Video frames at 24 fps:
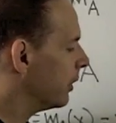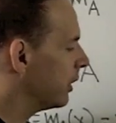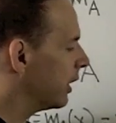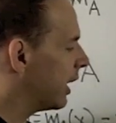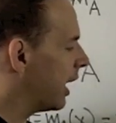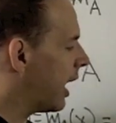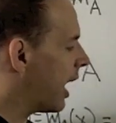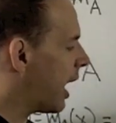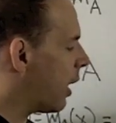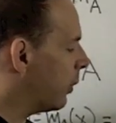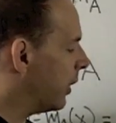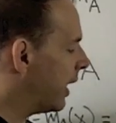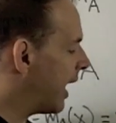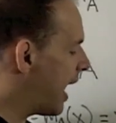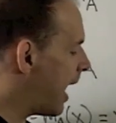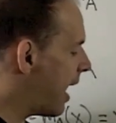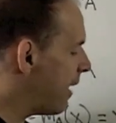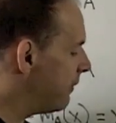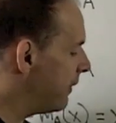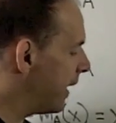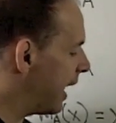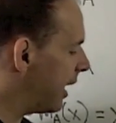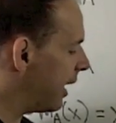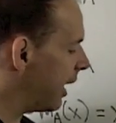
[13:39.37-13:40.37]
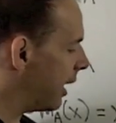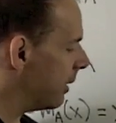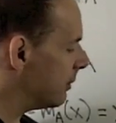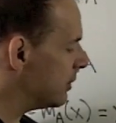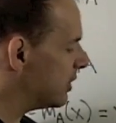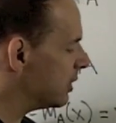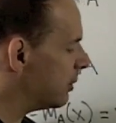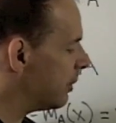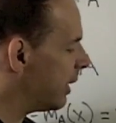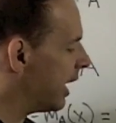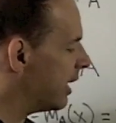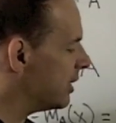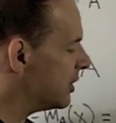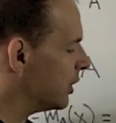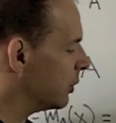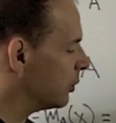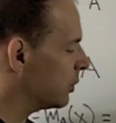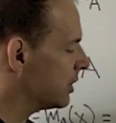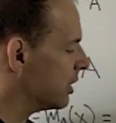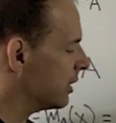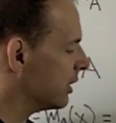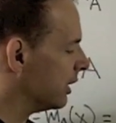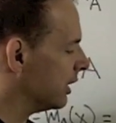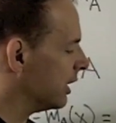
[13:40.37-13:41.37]
okay, I would have that M sub A is
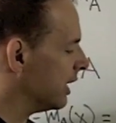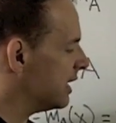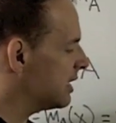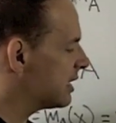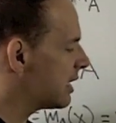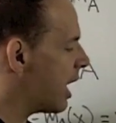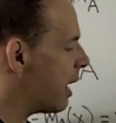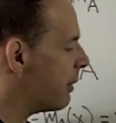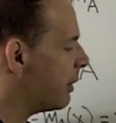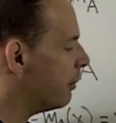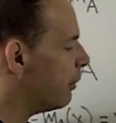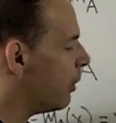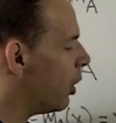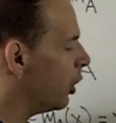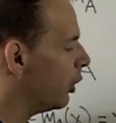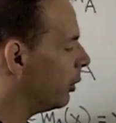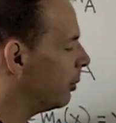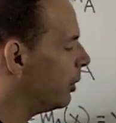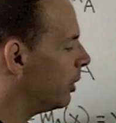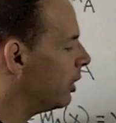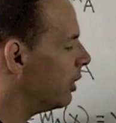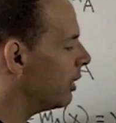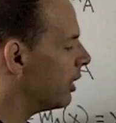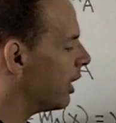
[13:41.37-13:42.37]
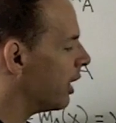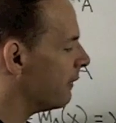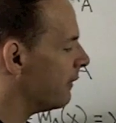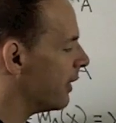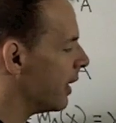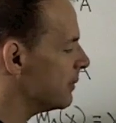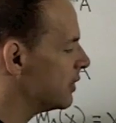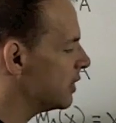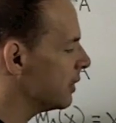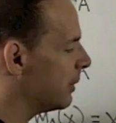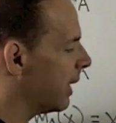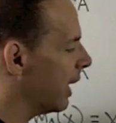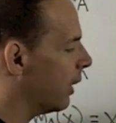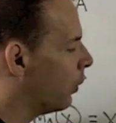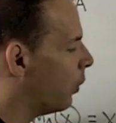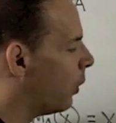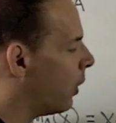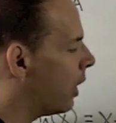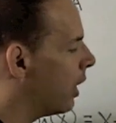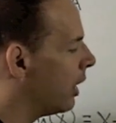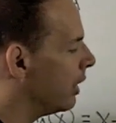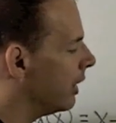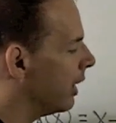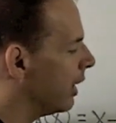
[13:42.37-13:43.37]
equal to the least common multiple of M sub
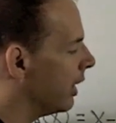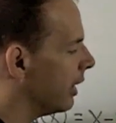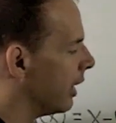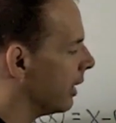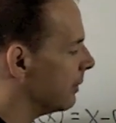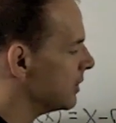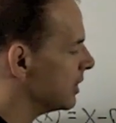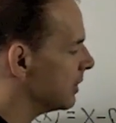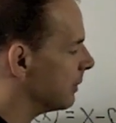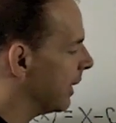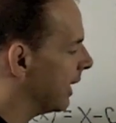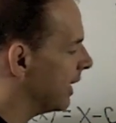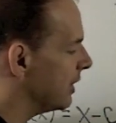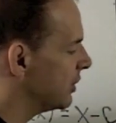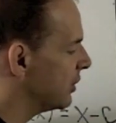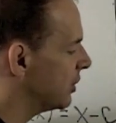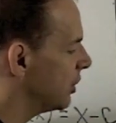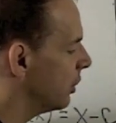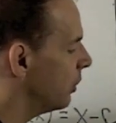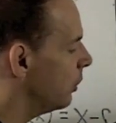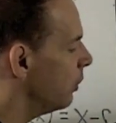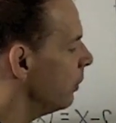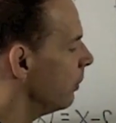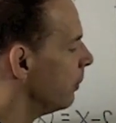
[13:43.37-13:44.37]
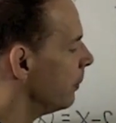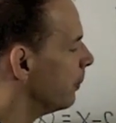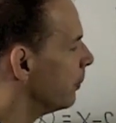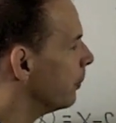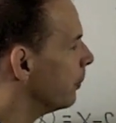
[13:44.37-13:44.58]
A1 and M sub A2.